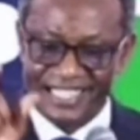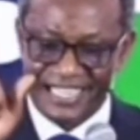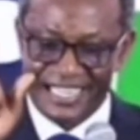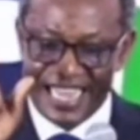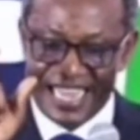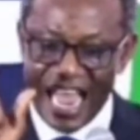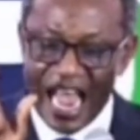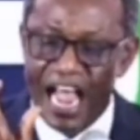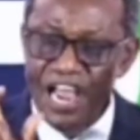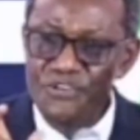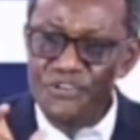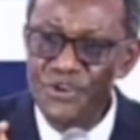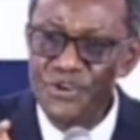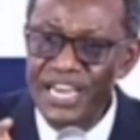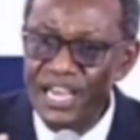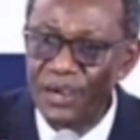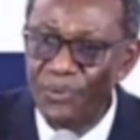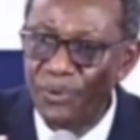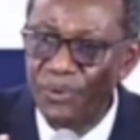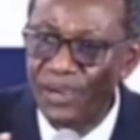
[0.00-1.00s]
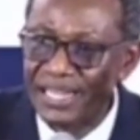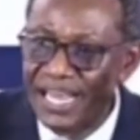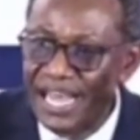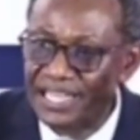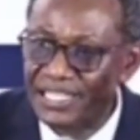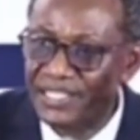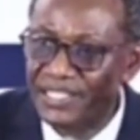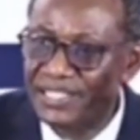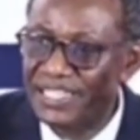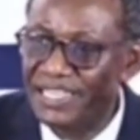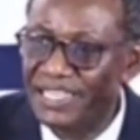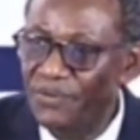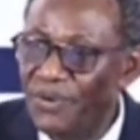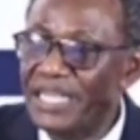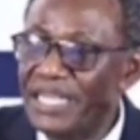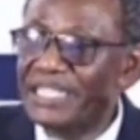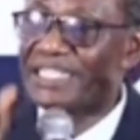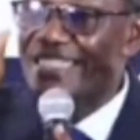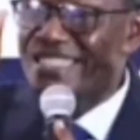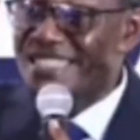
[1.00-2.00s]
are unique with us,
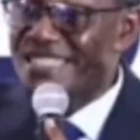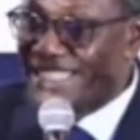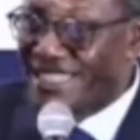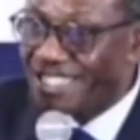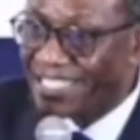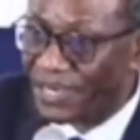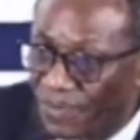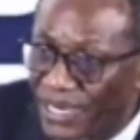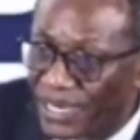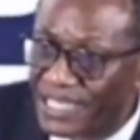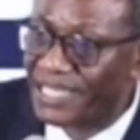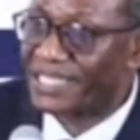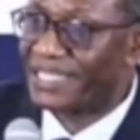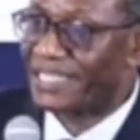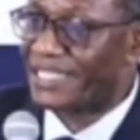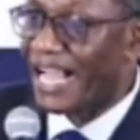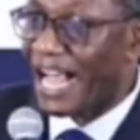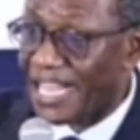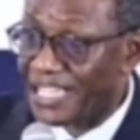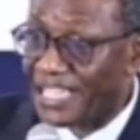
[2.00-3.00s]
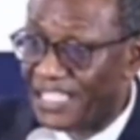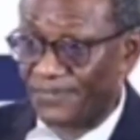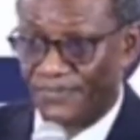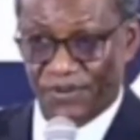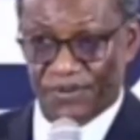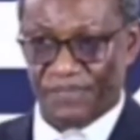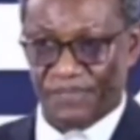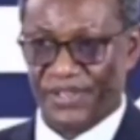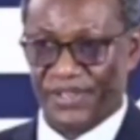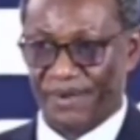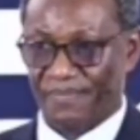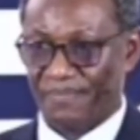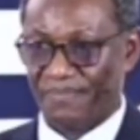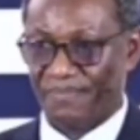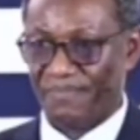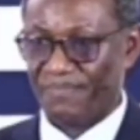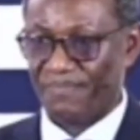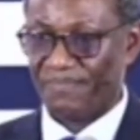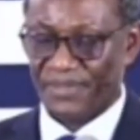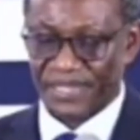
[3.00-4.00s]
which distinguishes us from them.
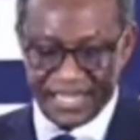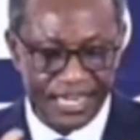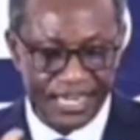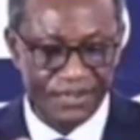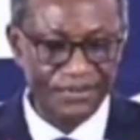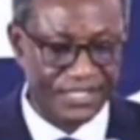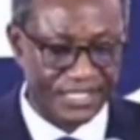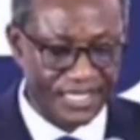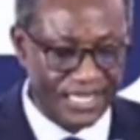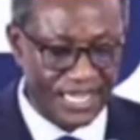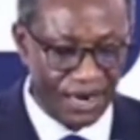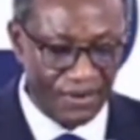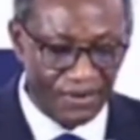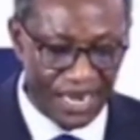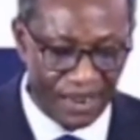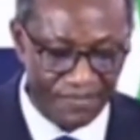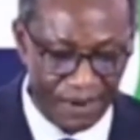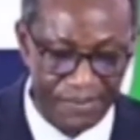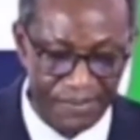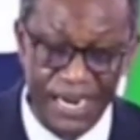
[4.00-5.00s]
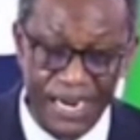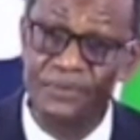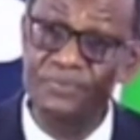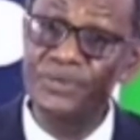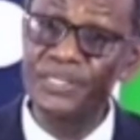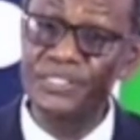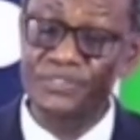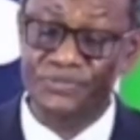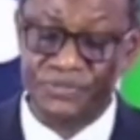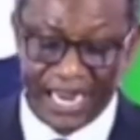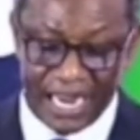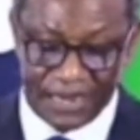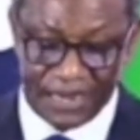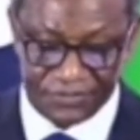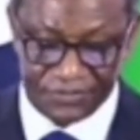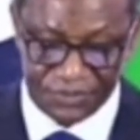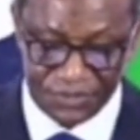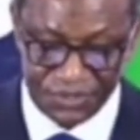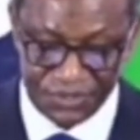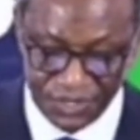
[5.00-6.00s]
And you see that we have a brand which we have
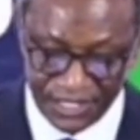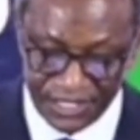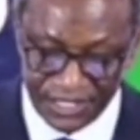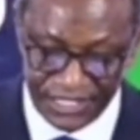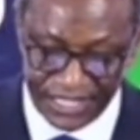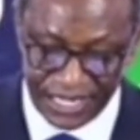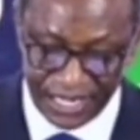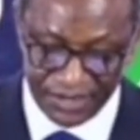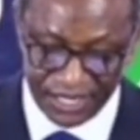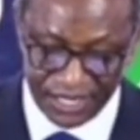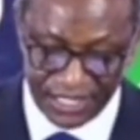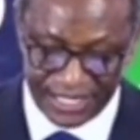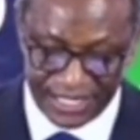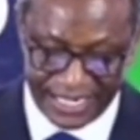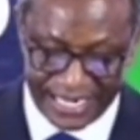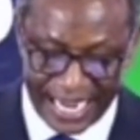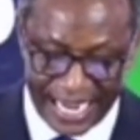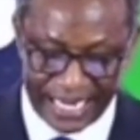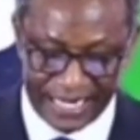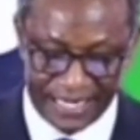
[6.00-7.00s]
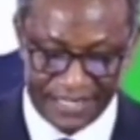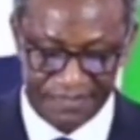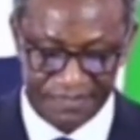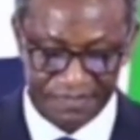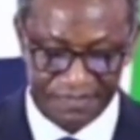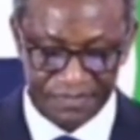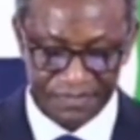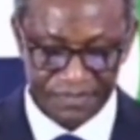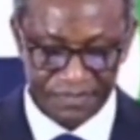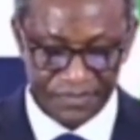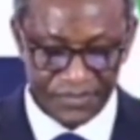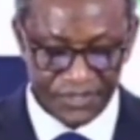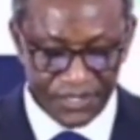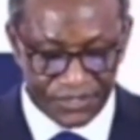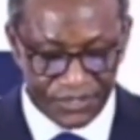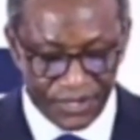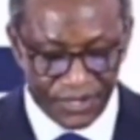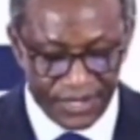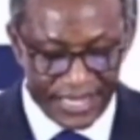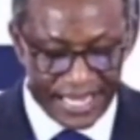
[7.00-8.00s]
to jealously guard.
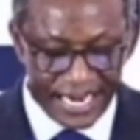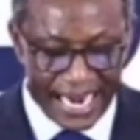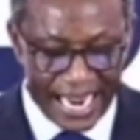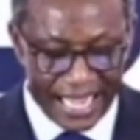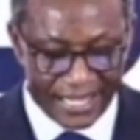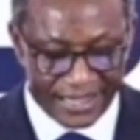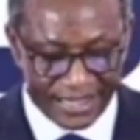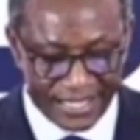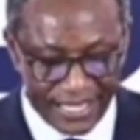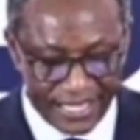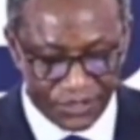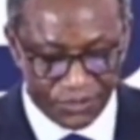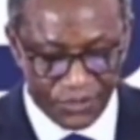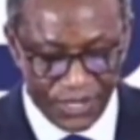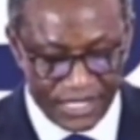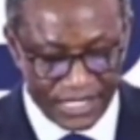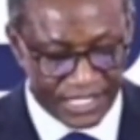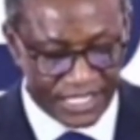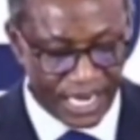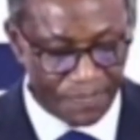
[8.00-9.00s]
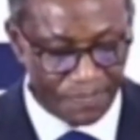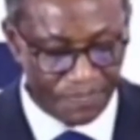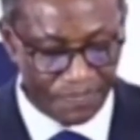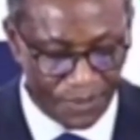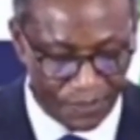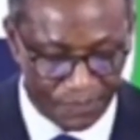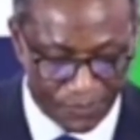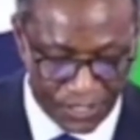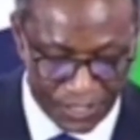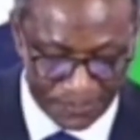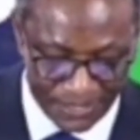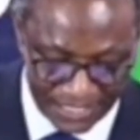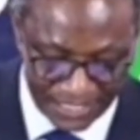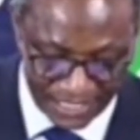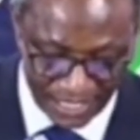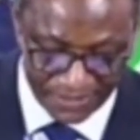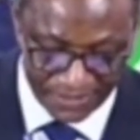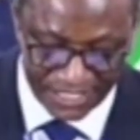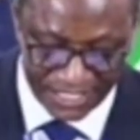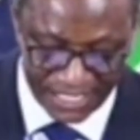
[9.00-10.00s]
So there are things which shape people's
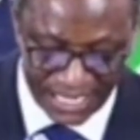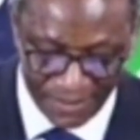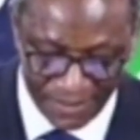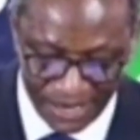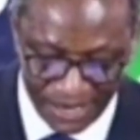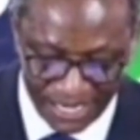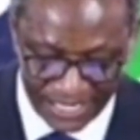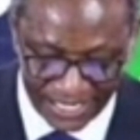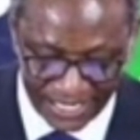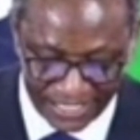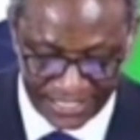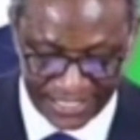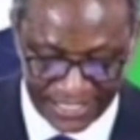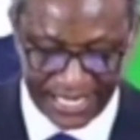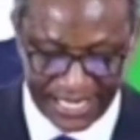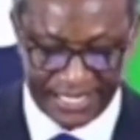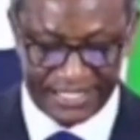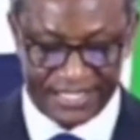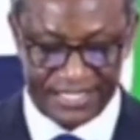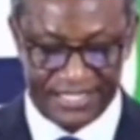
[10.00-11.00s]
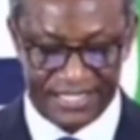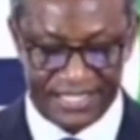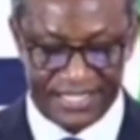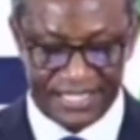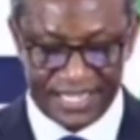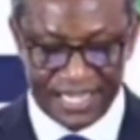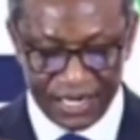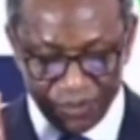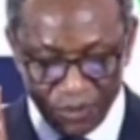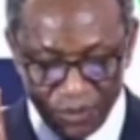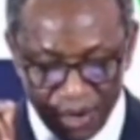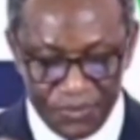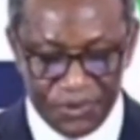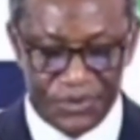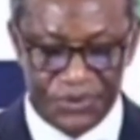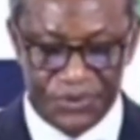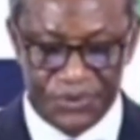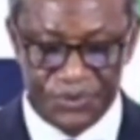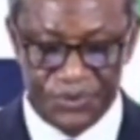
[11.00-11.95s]
perception about the church and what we do.